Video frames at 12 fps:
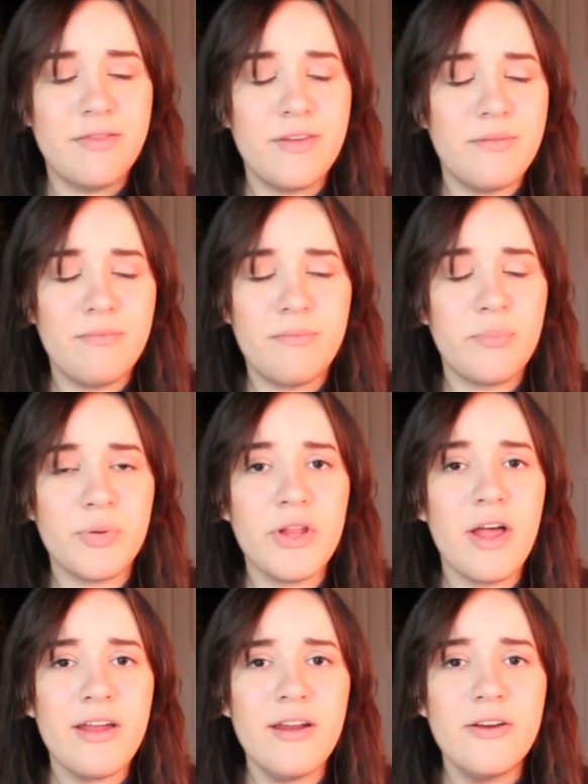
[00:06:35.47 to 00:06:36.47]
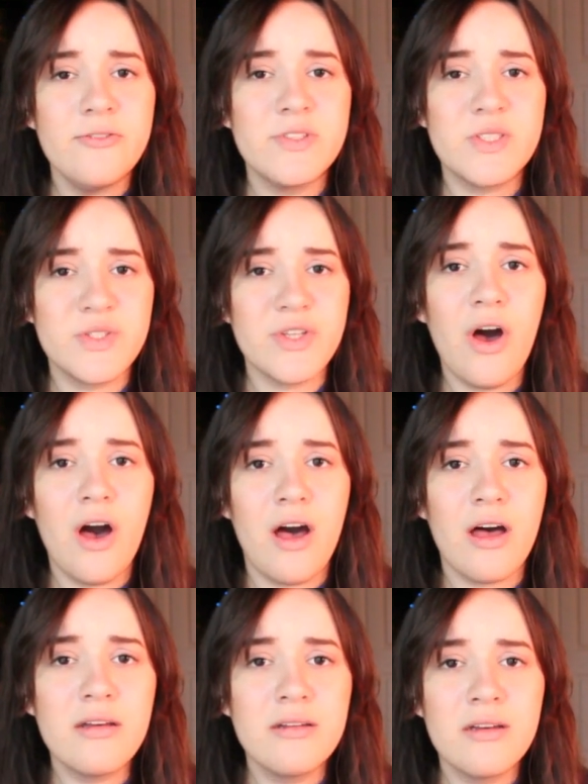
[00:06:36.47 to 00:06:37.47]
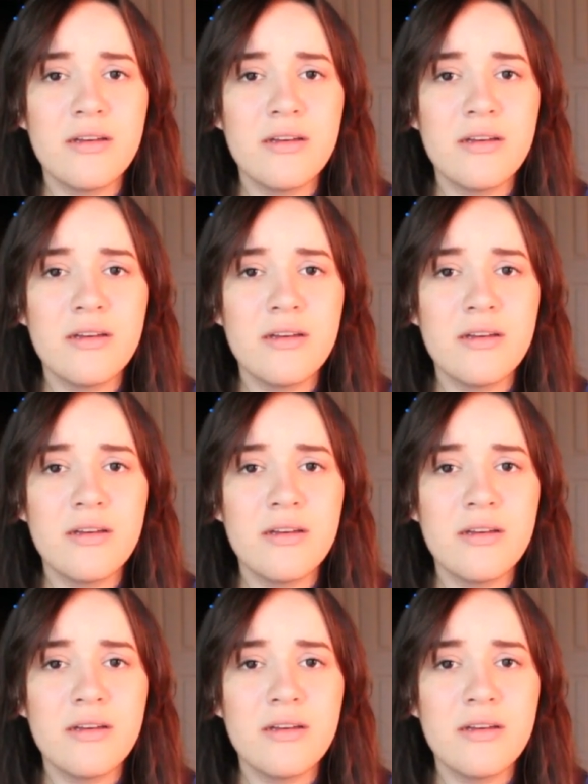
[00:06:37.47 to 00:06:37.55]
The plot of Saw,